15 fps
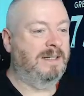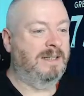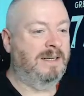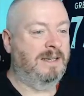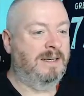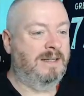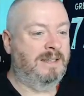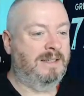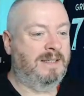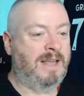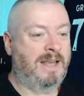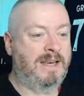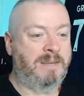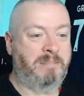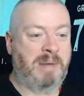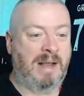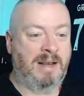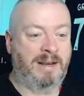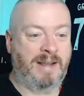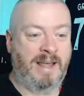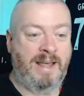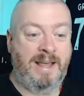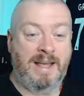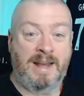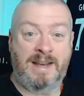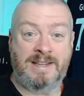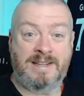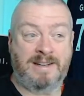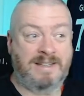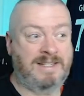and Keita Balde, and
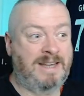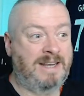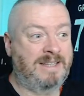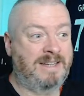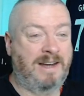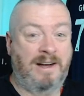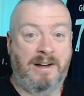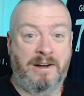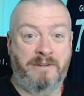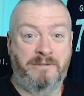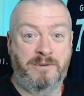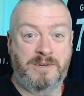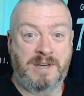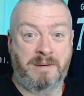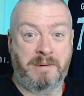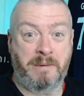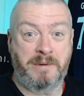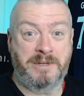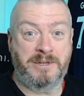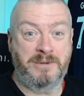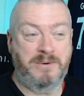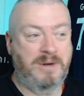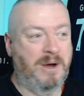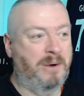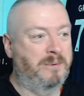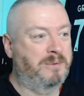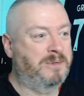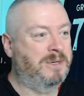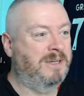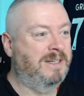it's our centre-half who's come up with 2
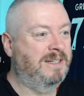goals.